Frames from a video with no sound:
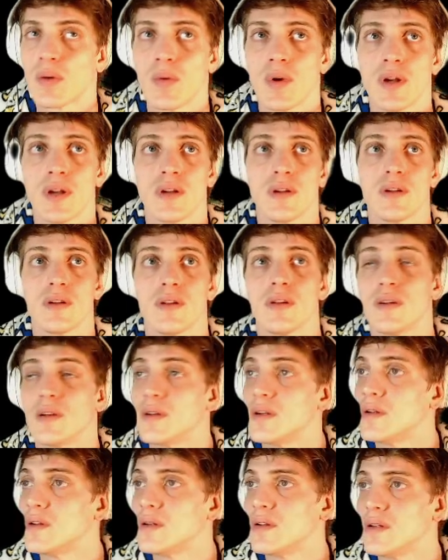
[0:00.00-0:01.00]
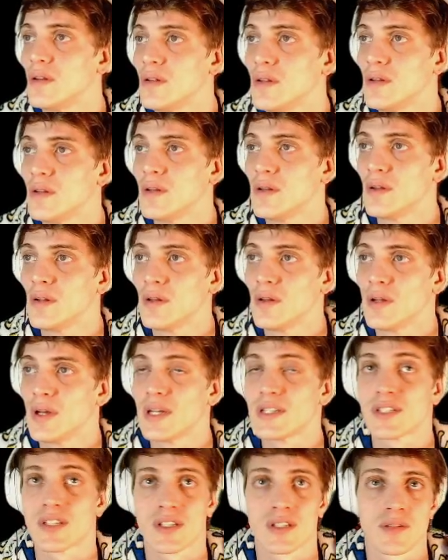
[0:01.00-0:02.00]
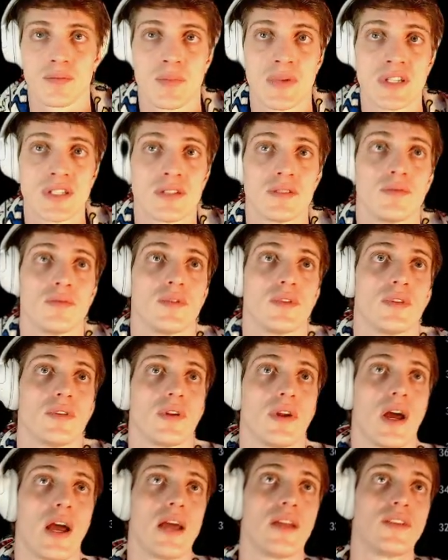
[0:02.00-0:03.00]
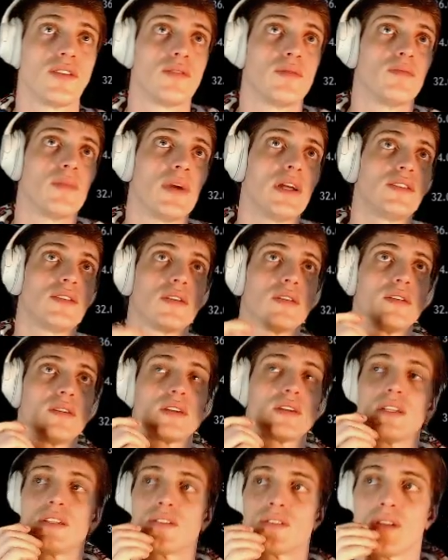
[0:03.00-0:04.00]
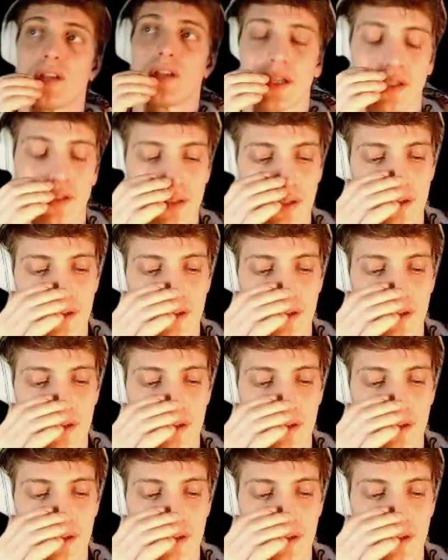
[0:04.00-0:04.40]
one. That's expensive. Dude, my dog eats like